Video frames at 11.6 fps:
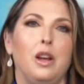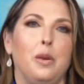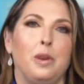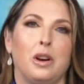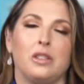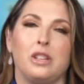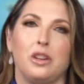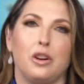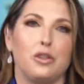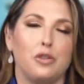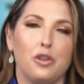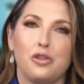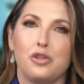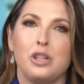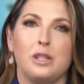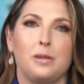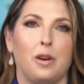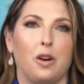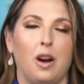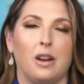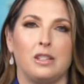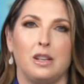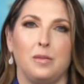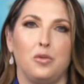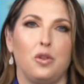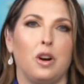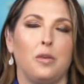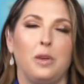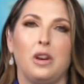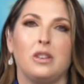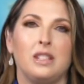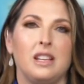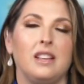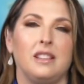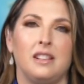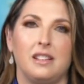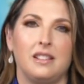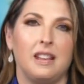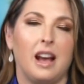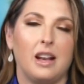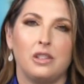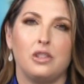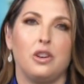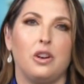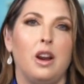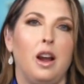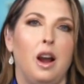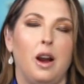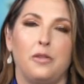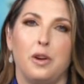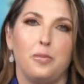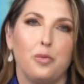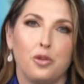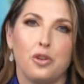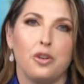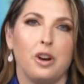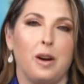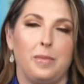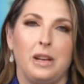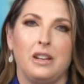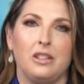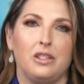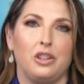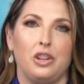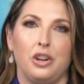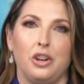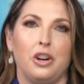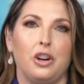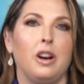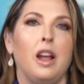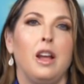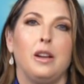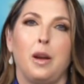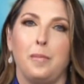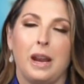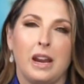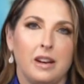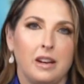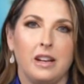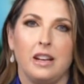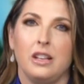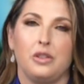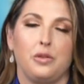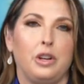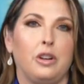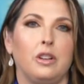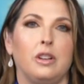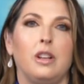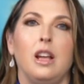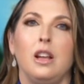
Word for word: We are seeing our groceries costing more. We are seeing the disaster of our border not being secure, abandoning Israel.